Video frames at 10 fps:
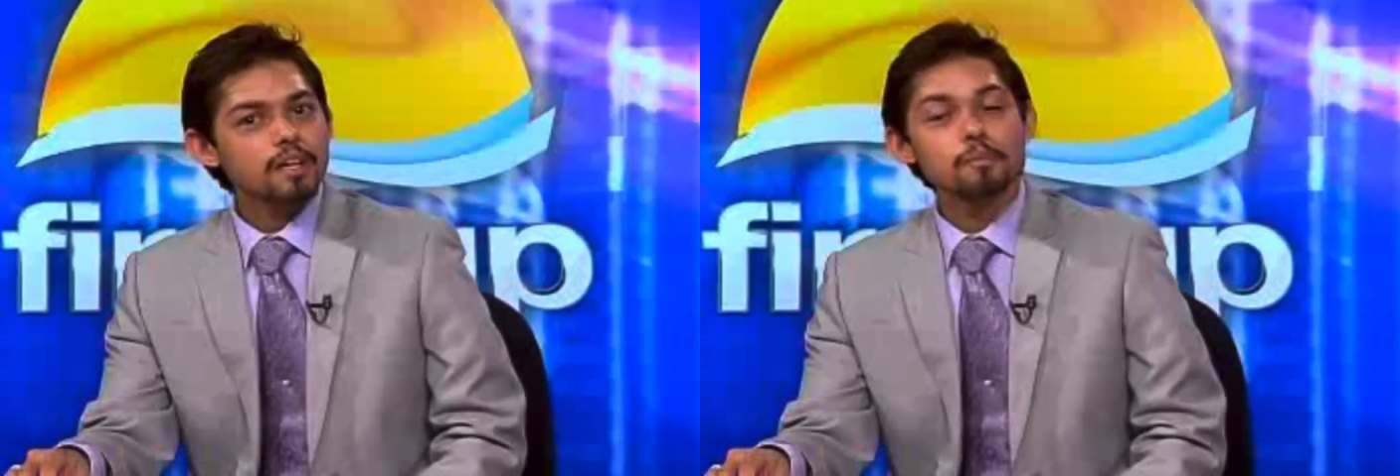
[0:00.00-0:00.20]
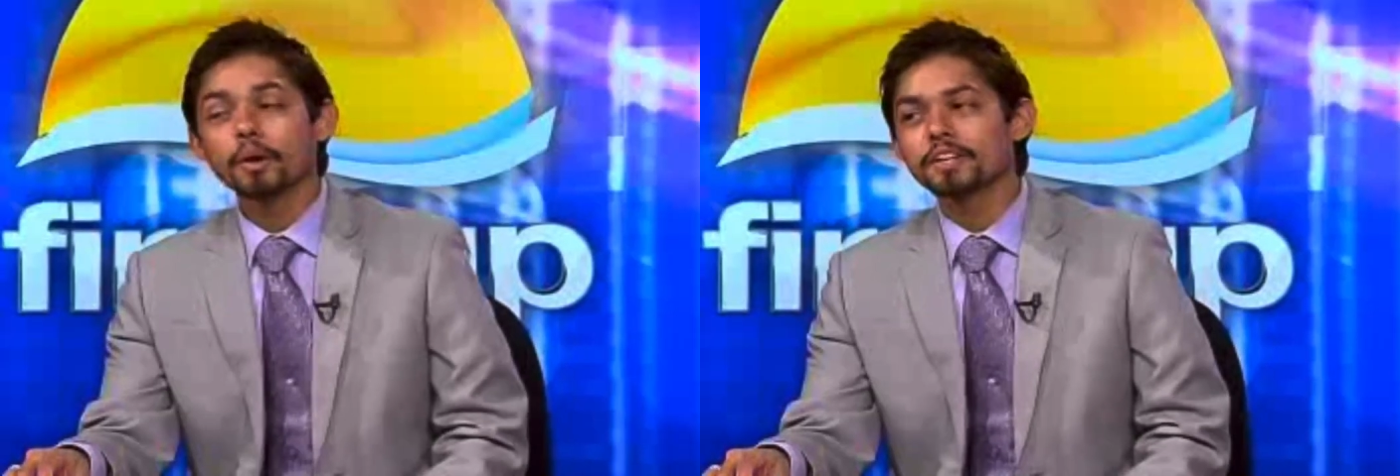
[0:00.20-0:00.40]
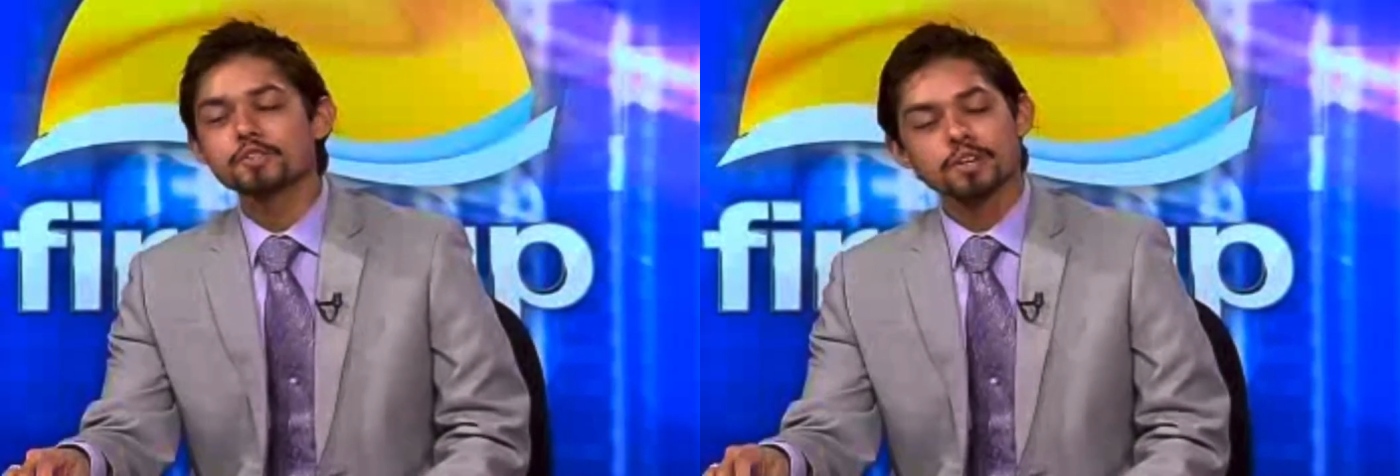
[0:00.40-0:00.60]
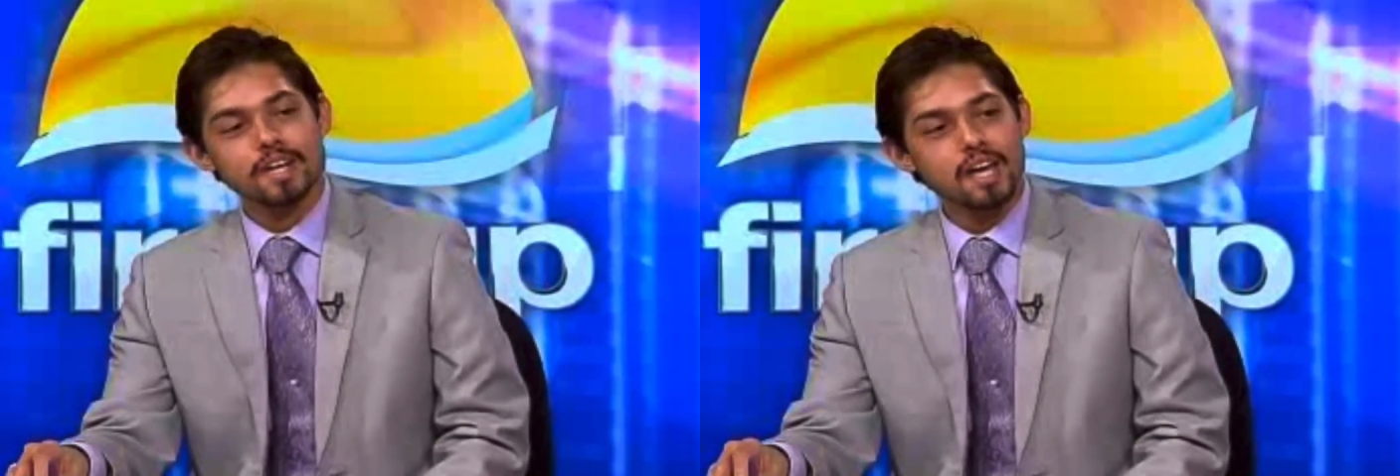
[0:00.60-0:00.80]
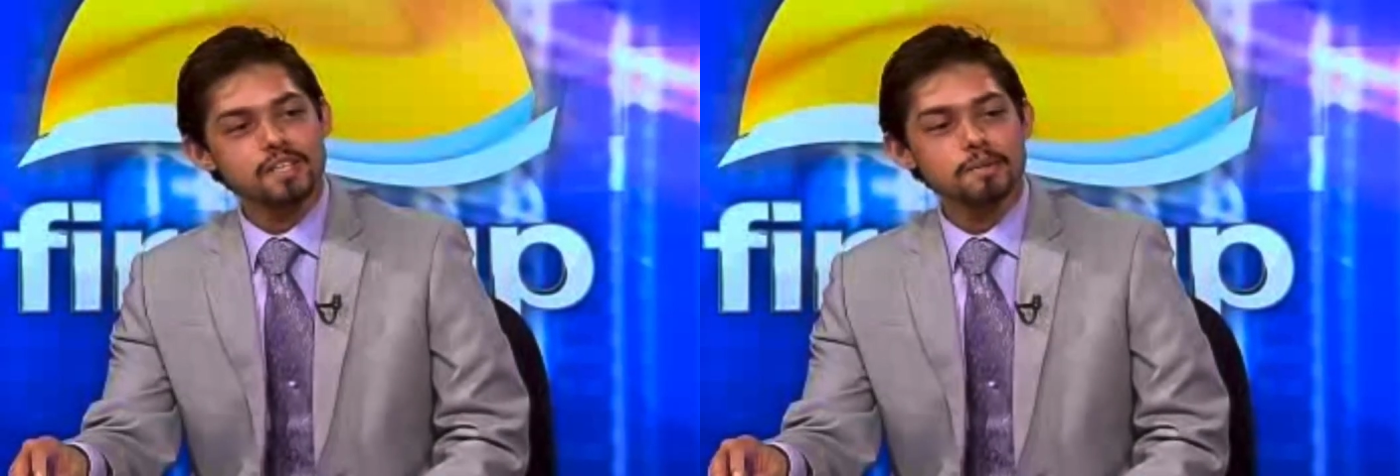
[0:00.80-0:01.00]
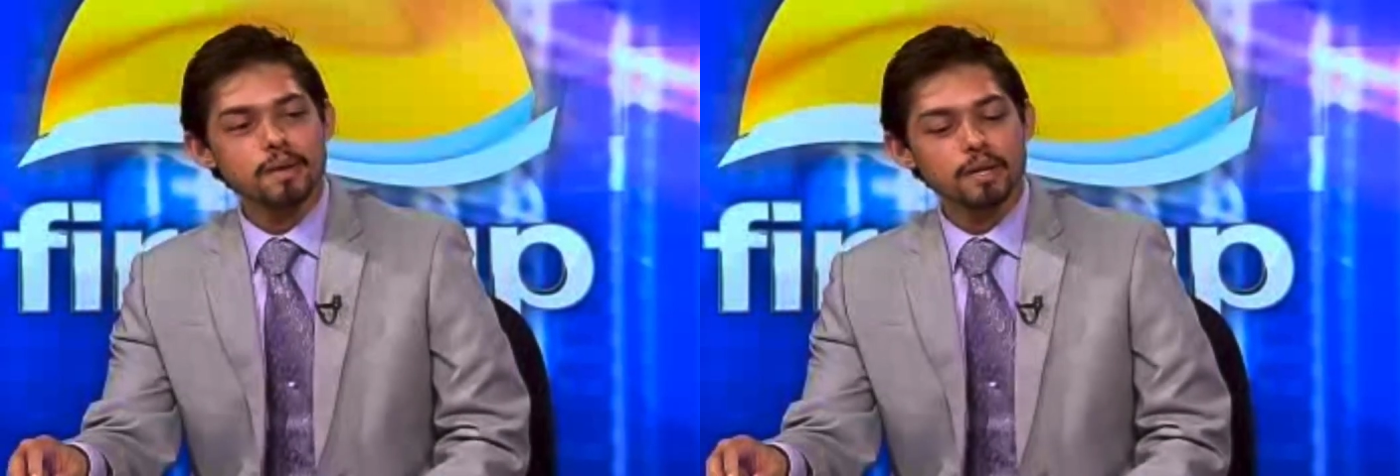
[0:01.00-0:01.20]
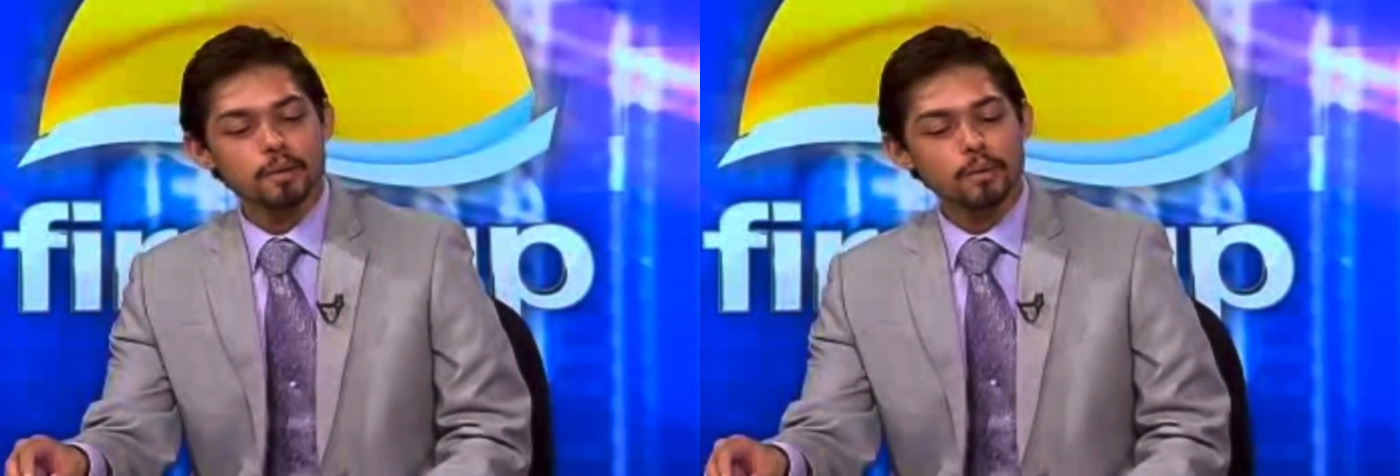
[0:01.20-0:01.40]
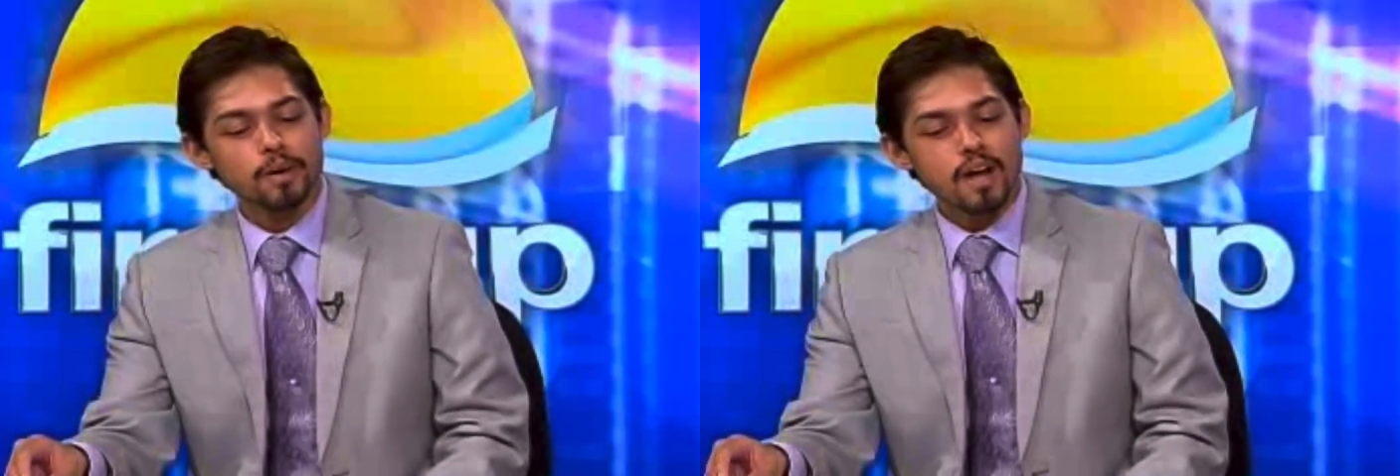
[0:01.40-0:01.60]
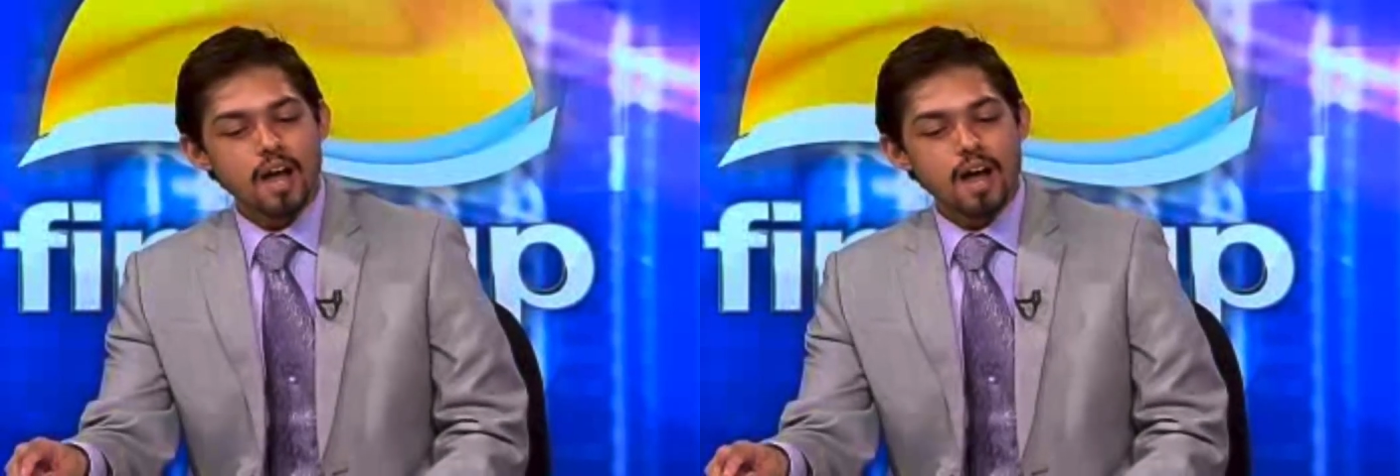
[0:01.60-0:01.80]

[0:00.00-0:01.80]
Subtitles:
Good morning to Trinidad and Tobago.